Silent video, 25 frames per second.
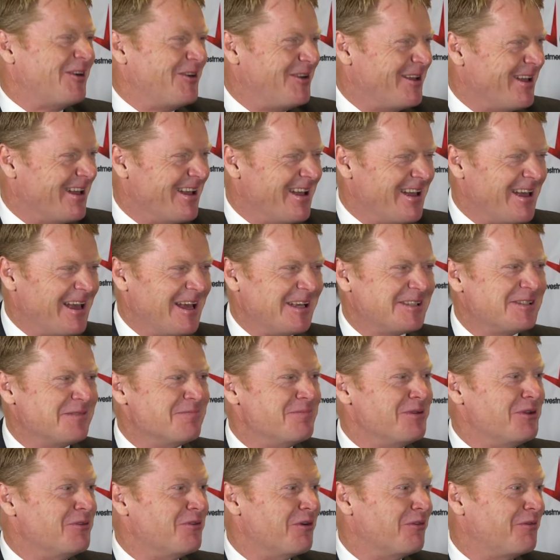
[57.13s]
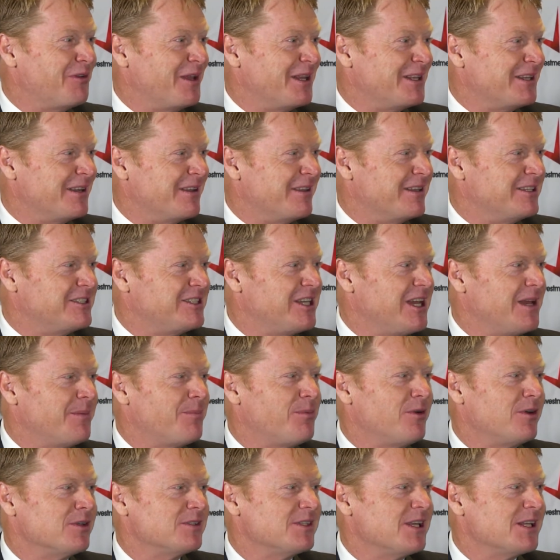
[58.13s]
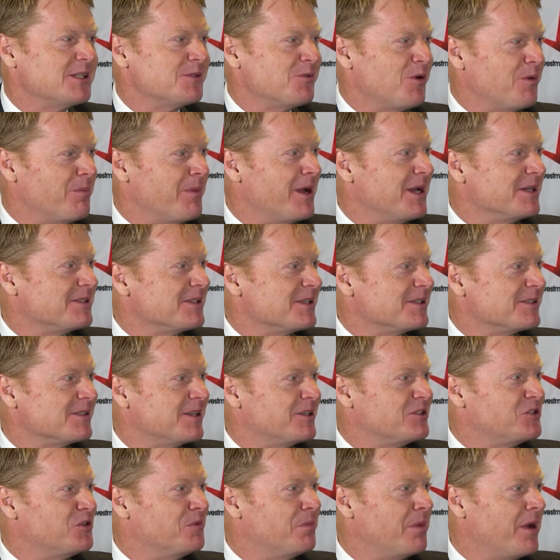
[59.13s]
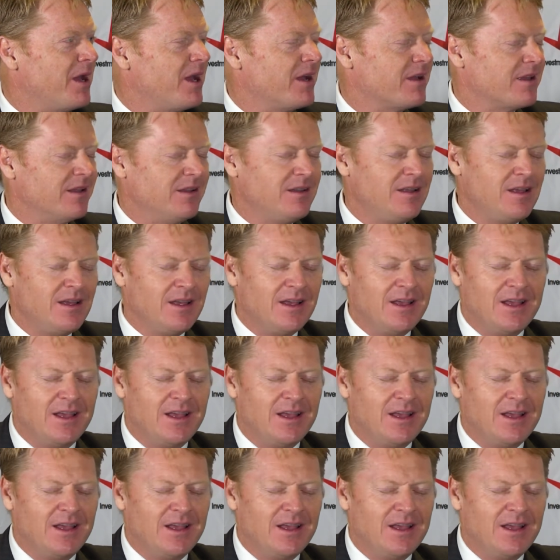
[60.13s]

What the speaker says: It hasn't been reflected in the share price. That's what makes us such a bargain.